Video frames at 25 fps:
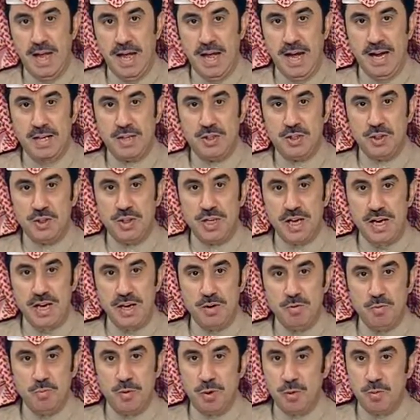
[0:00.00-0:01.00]
And
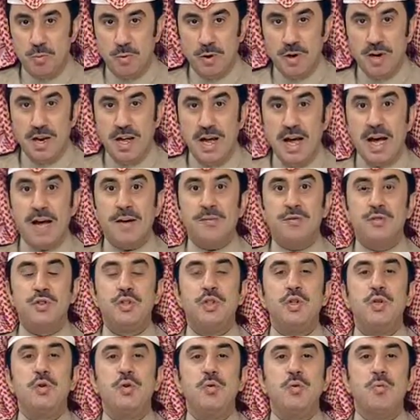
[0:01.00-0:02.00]
today we will have
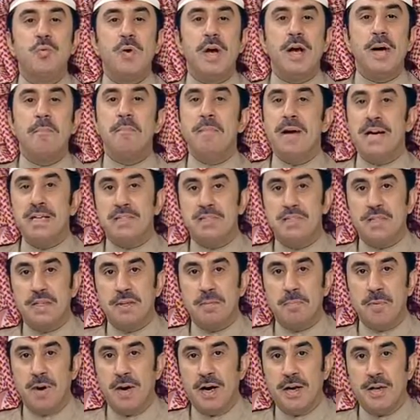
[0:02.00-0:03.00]
two
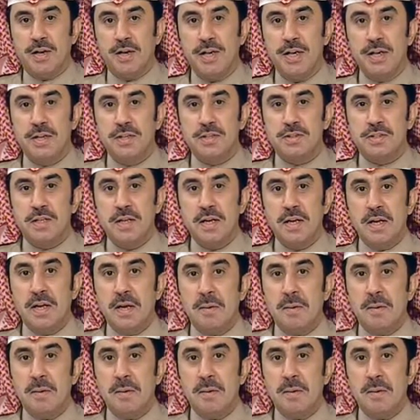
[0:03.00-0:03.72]
amazing pioneers.